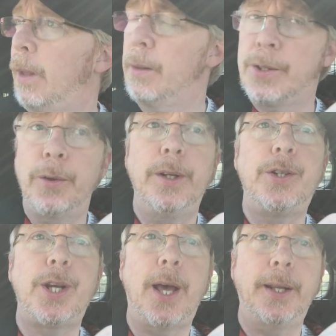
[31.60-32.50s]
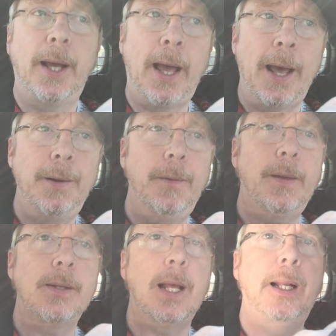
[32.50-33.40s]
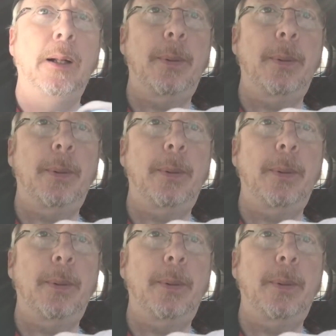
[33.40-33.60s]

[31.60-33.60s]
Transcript: the sun is shining again, there's a little